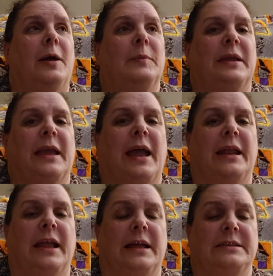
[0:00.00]
it kind
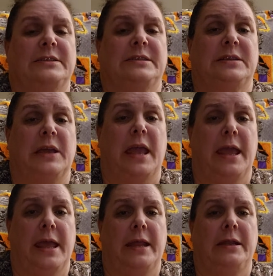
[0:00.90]
of got to
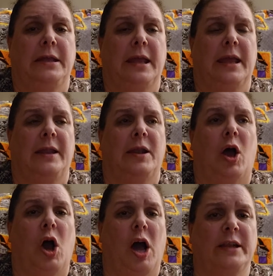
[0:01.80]
head and
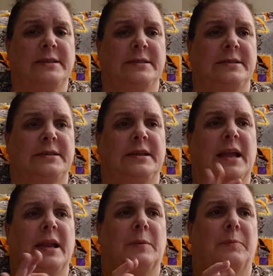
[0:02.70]
hot and
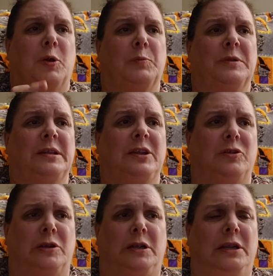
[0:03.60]
kind of purpley
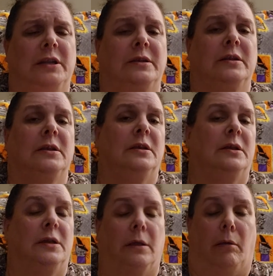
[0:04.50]
green, and
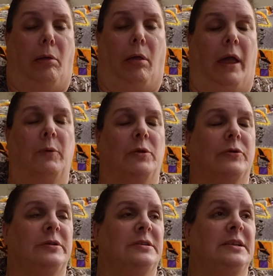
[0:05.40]
well, I won't
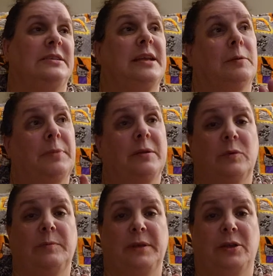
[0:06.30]
go into detail, but it
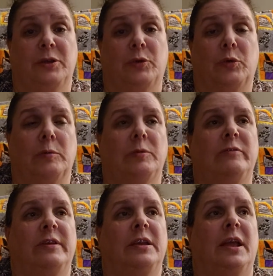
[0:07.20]
would be a good horror
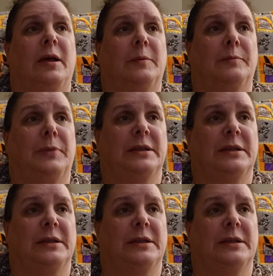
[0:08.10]
movie. And